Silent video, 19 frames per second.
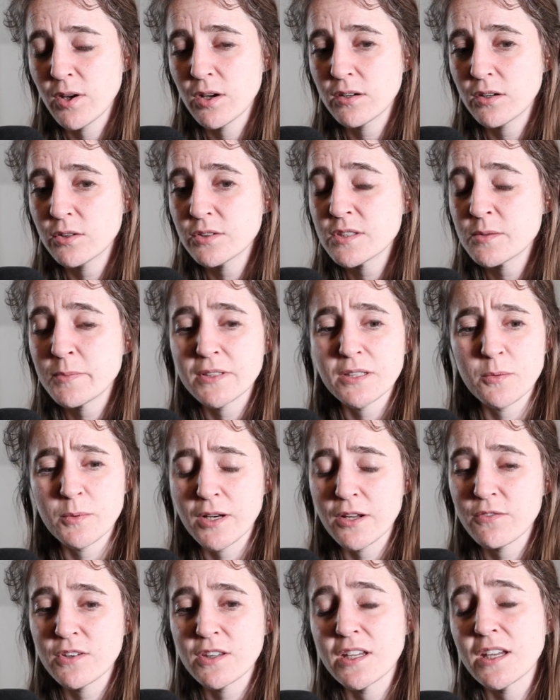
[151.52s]
Ultimately, what
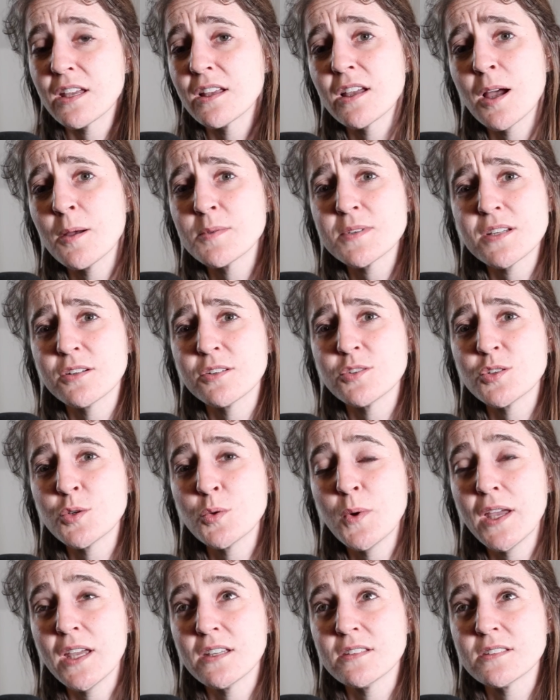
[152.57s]
I feel like it comes down in two
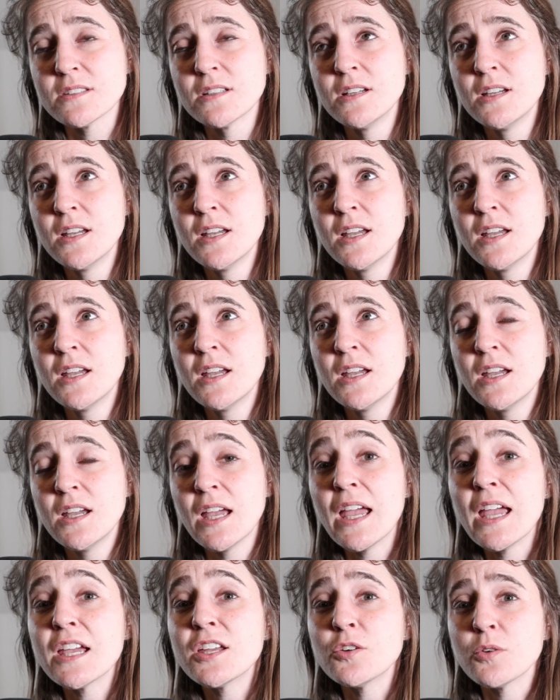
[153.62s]
ways:
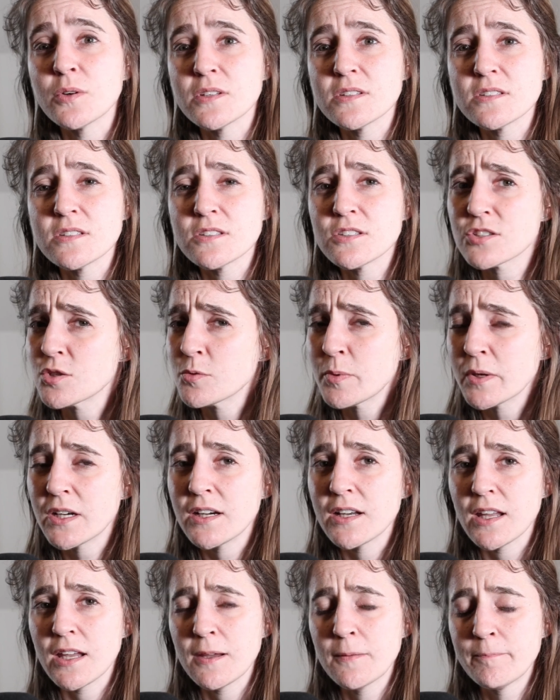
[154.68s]
ignorance and
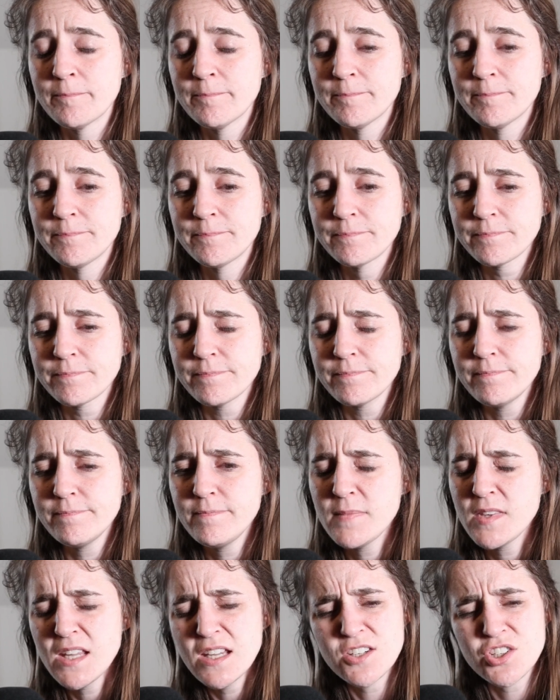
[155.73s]
stupidity.
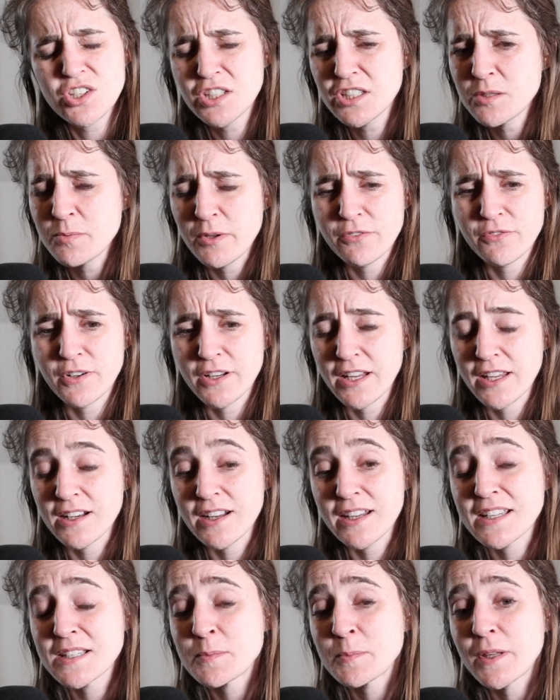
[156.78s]
She looked at me funny, and
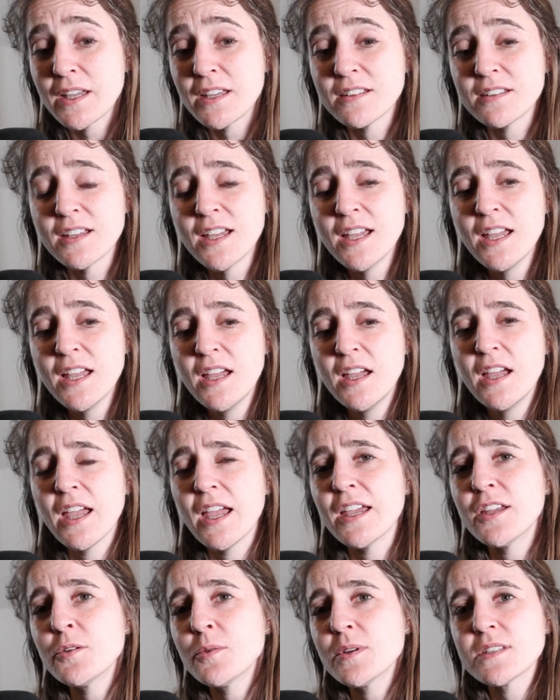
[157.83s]
I explained,
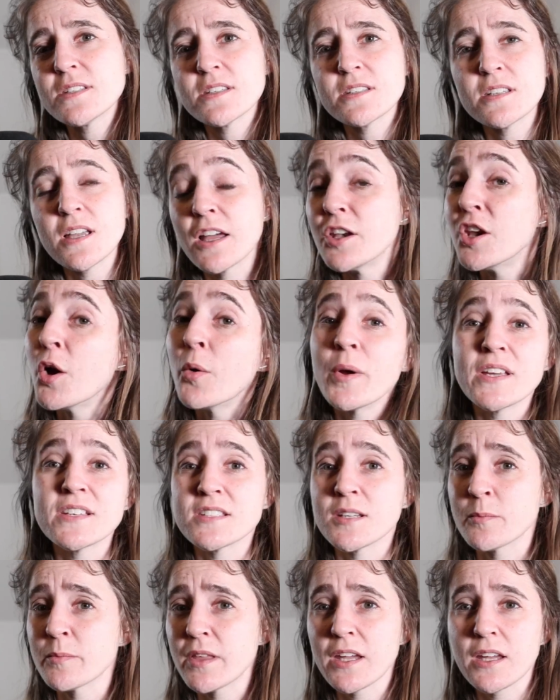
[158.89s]
ignorance is not knowing
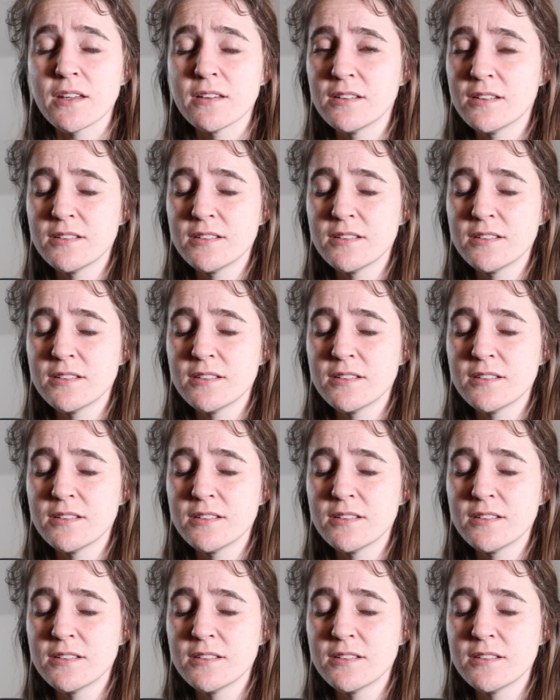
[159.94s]
something,